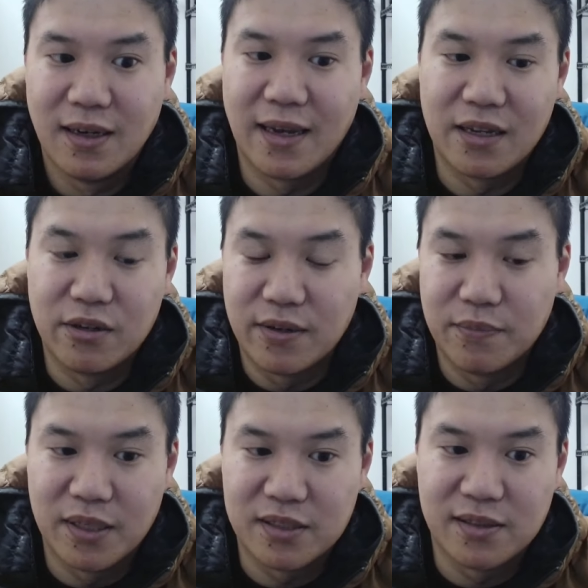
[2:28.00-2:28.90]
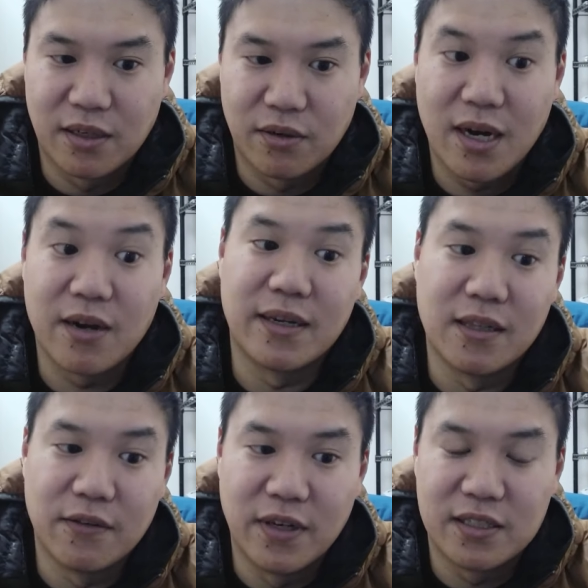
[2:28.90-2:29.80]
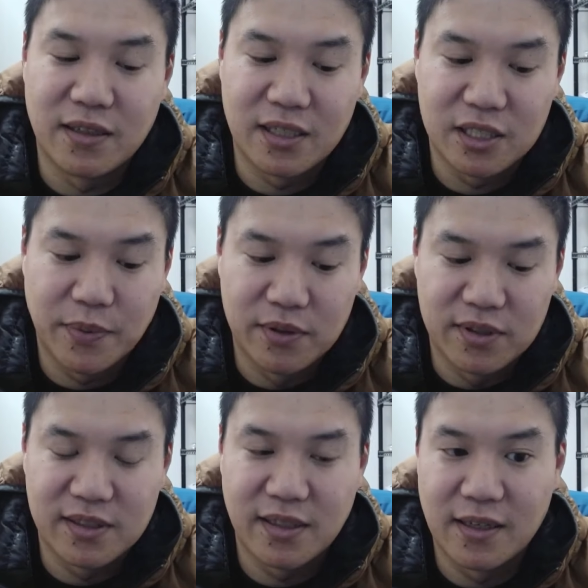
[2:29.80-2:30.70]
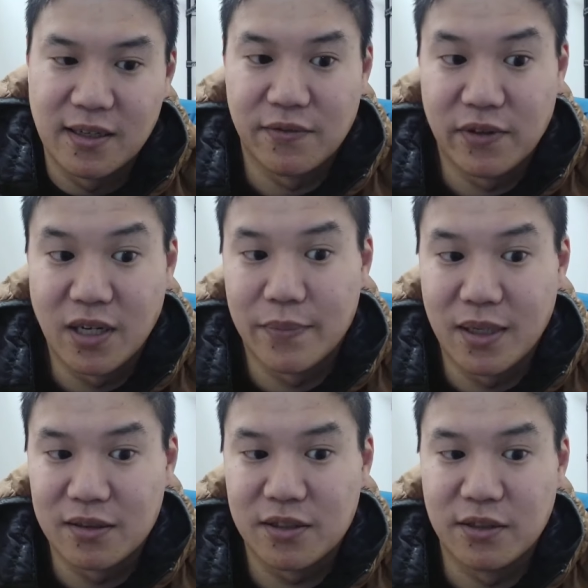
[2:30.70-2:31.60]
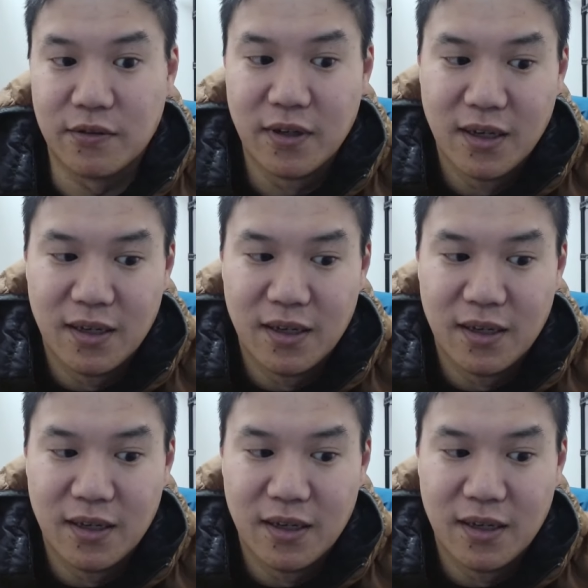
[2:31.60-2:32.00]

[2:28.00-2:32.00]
and even places that are higher in elevation experience this phenomenon too.